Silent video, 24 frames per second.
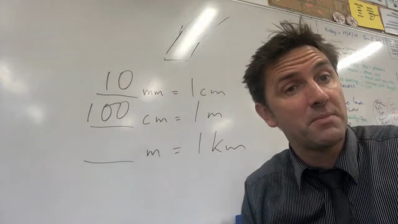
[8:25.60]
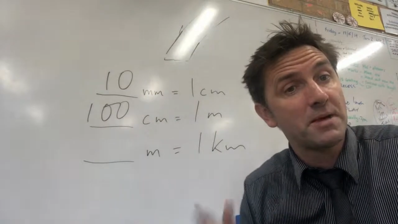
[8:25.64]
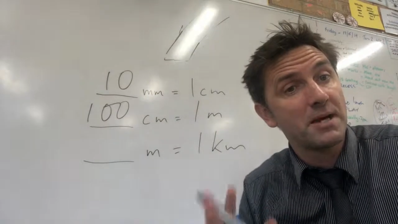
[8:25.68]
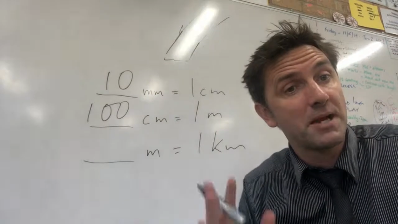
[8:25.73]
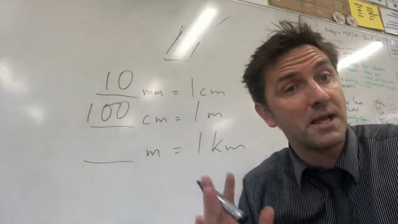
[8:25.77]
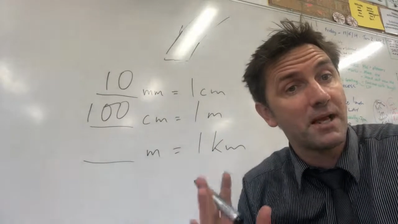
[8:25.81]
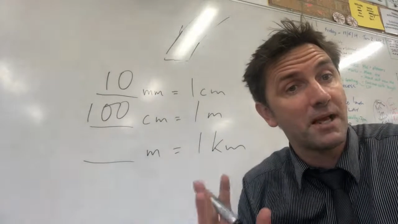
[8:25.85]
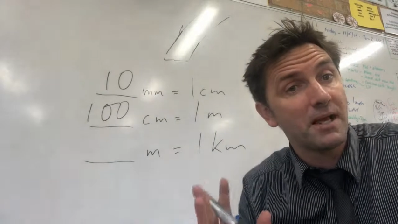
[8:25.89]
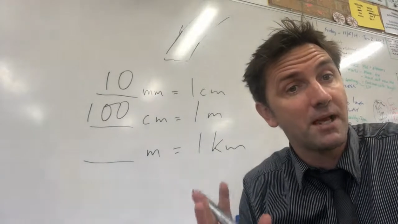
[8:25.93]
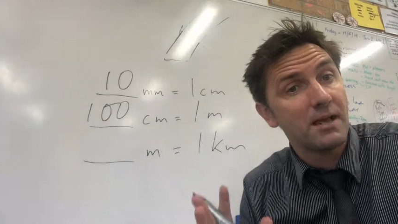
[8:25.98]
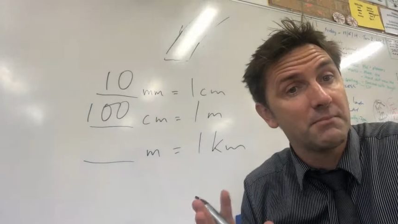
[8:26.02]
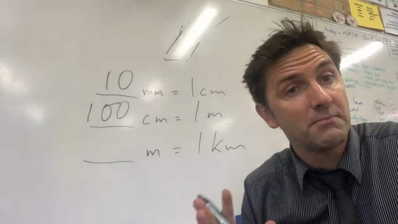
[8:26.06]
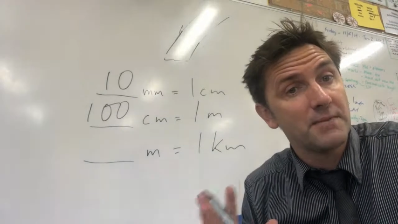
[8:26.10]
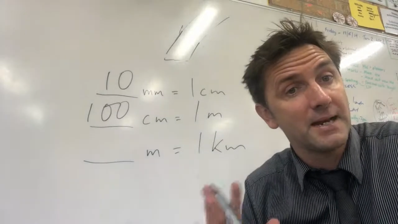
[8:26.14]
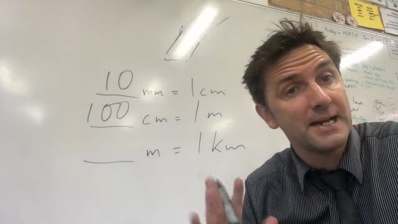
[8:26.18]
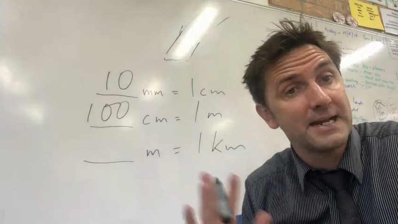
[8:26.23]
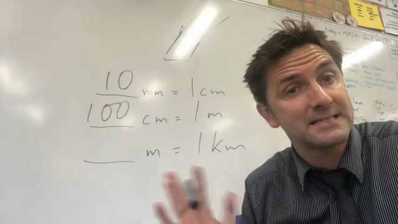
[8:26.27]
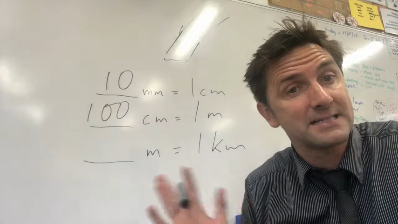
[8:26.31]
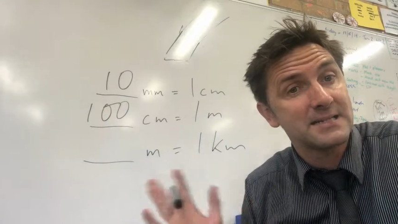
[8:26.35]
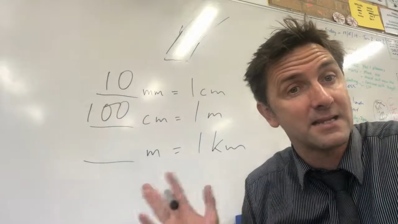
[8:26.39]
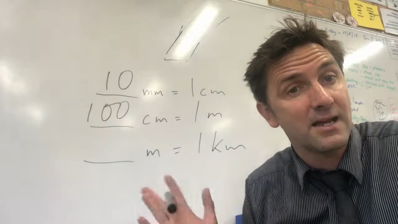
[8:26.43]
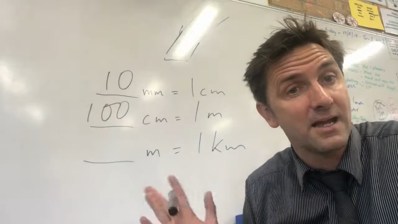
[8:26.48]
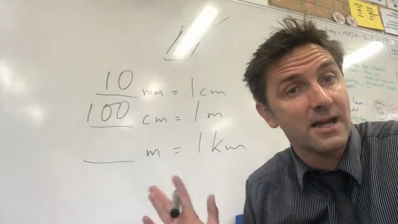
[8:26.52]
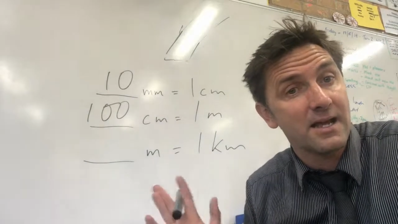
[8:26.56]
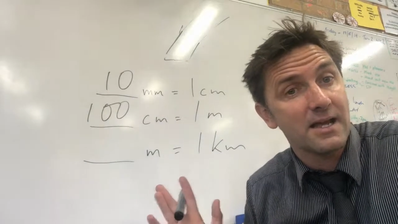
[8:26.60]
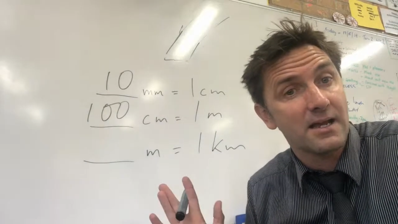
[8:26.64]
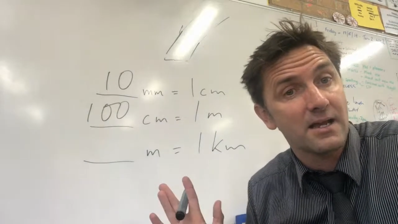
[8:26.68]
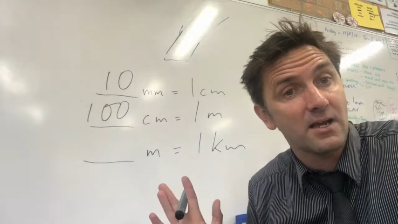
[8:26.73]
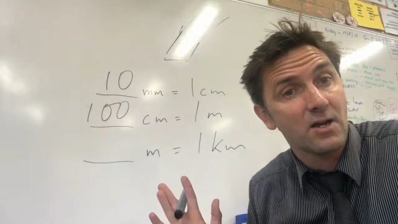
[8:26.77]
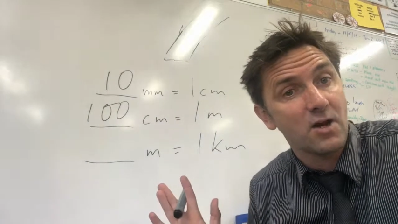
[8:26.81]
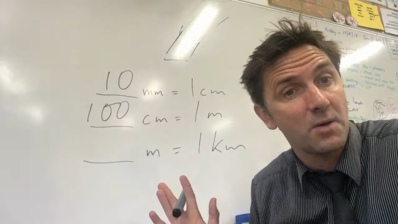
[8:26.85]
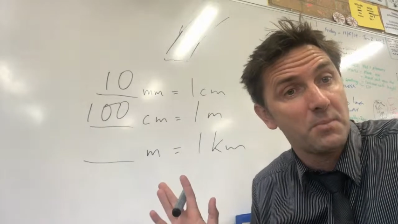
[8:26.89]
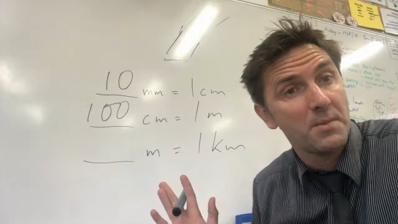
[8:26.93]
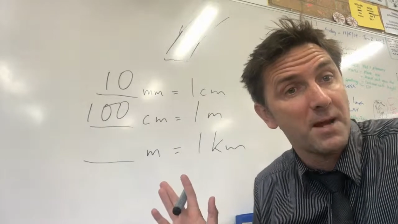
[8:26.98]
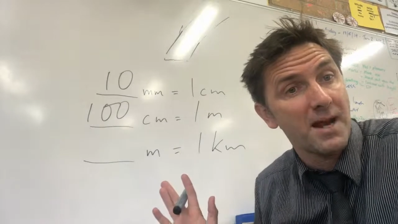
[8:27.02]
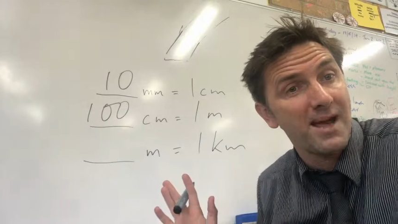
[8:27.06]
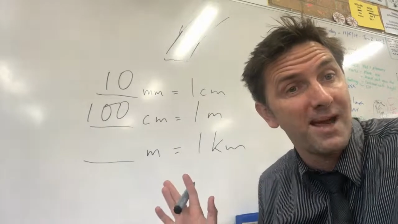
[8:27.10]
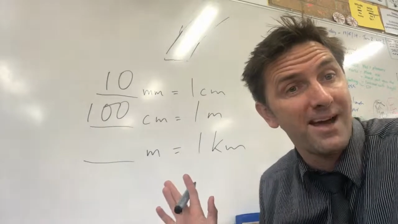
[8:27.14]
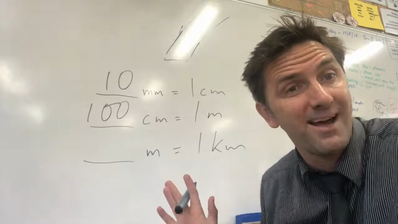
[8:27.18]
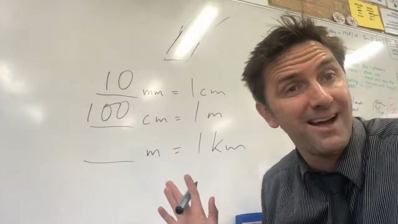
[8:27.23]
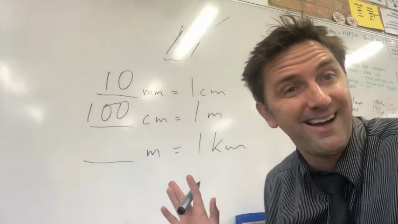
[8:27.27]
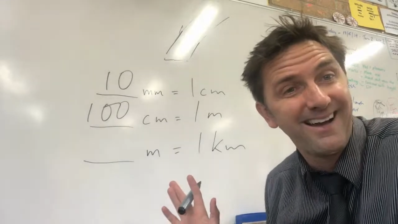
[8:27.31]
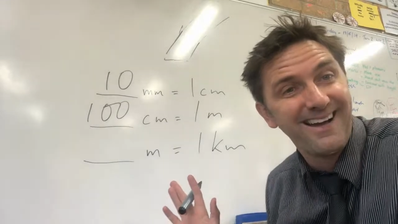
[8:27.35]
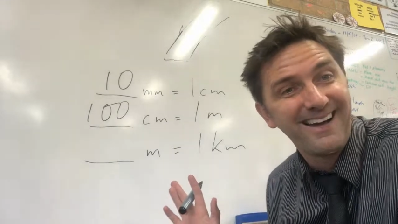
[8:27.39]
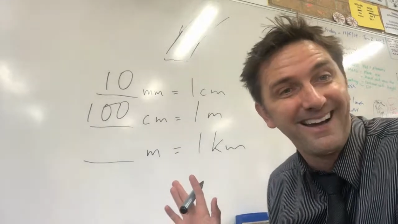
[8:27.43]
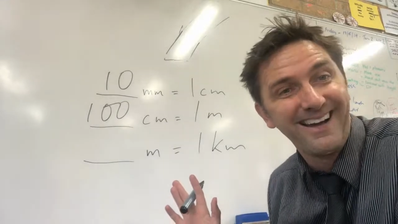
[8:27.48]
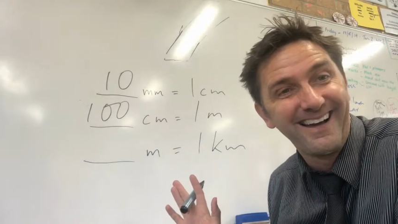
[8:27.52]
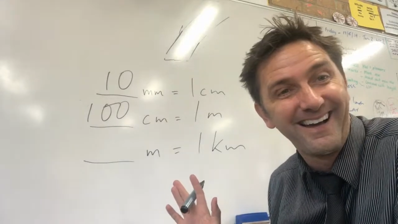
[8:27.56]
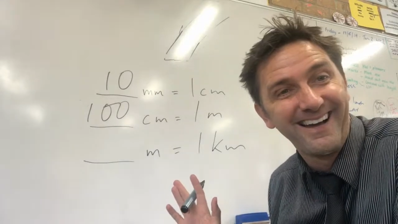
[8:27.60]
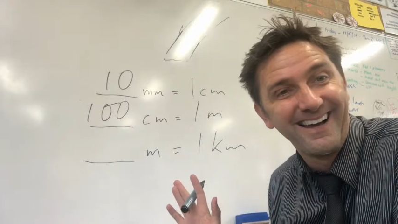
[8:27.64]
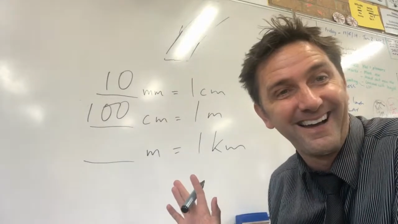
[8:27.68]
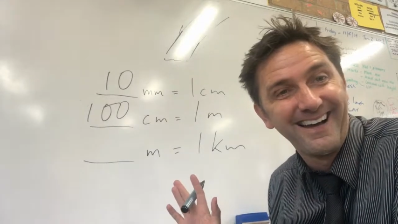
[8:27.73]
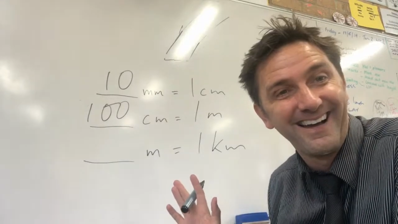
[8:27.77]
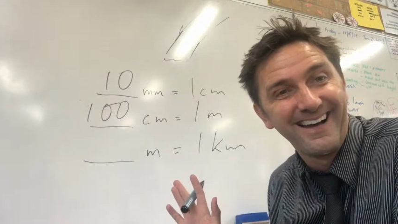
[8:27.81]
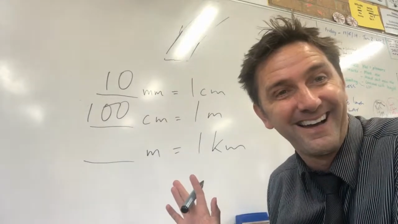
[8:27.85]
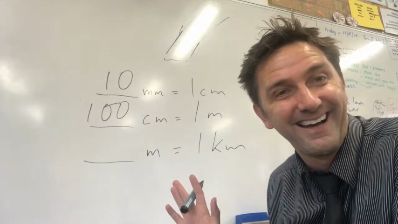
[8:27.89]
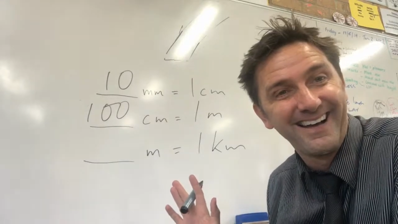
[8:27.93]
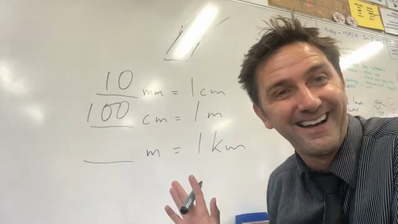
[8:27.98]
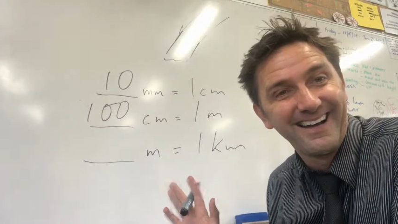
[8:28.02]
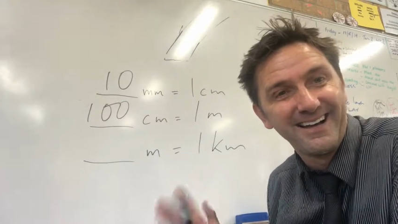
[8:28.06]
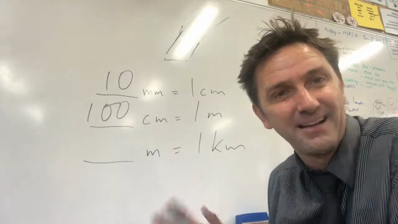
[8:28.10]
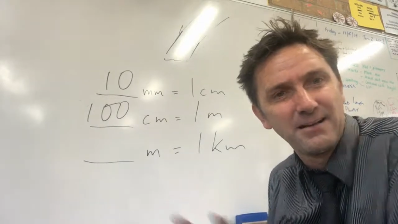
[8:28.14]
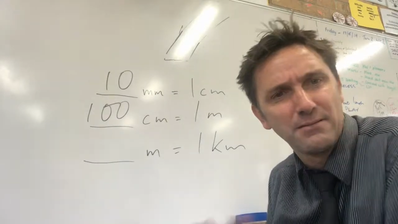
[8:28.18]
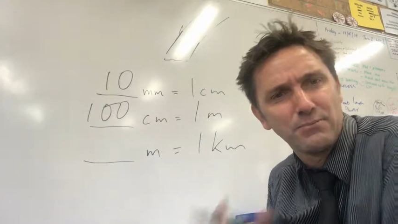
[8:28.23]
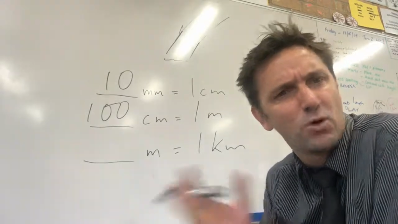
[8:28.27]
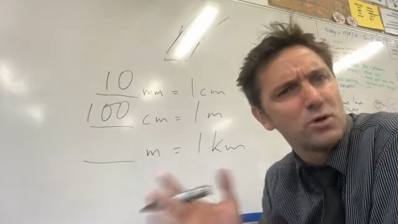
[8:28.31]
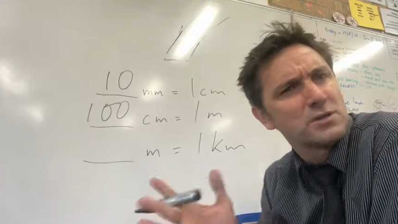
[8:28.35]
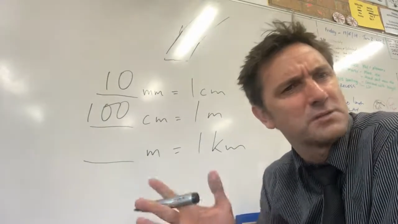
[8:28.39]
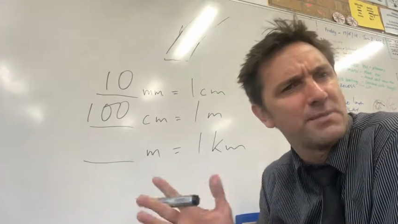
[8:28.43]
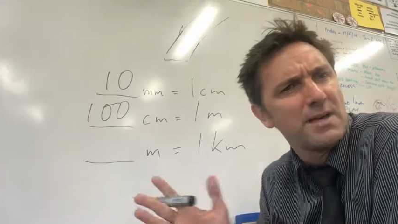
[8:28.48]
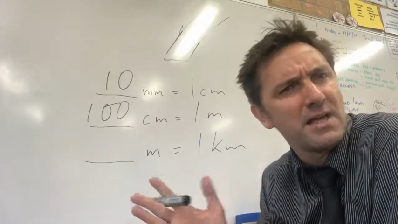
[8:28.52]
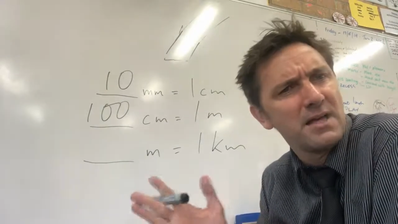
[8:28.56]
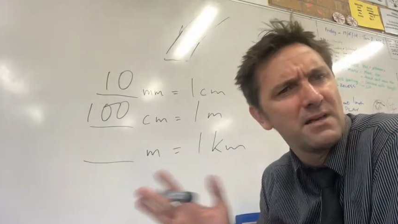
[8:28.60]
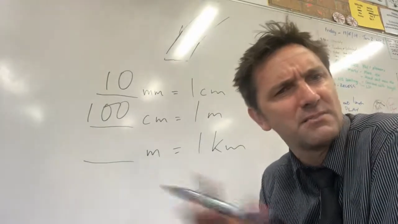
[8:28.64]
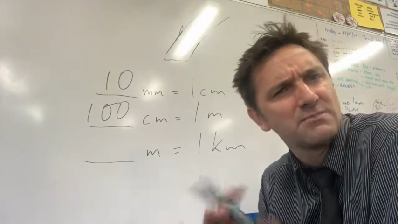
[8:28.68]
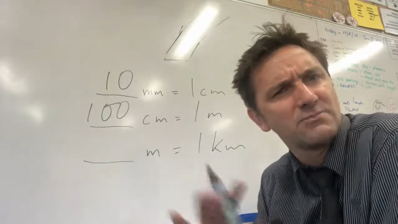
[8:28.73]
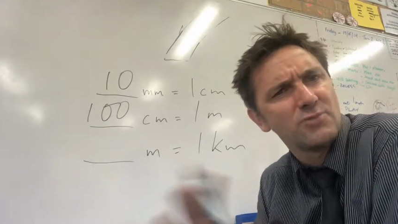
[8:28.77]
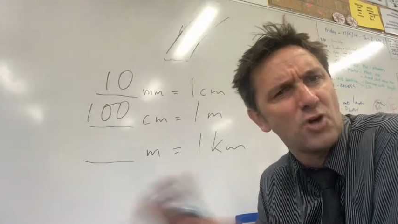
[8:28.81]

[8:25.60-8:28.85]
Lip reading: many metres in a kilometre? Pause me.